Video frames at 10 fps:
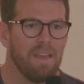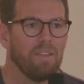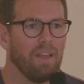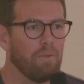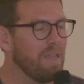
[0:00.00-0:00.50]

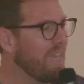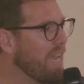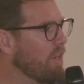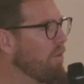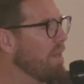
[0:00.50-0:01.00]
They're like, we
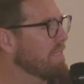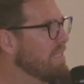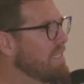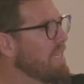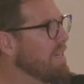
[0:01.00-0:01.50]
can't cross
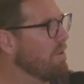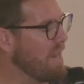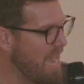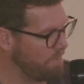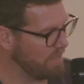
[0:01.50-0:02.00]
this thing. What
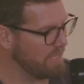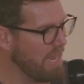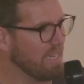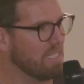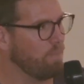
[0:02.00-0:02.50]
happens?
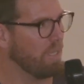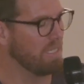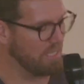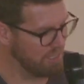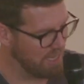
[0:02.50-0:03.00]
God
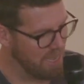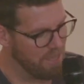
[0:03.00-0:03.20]
splits it.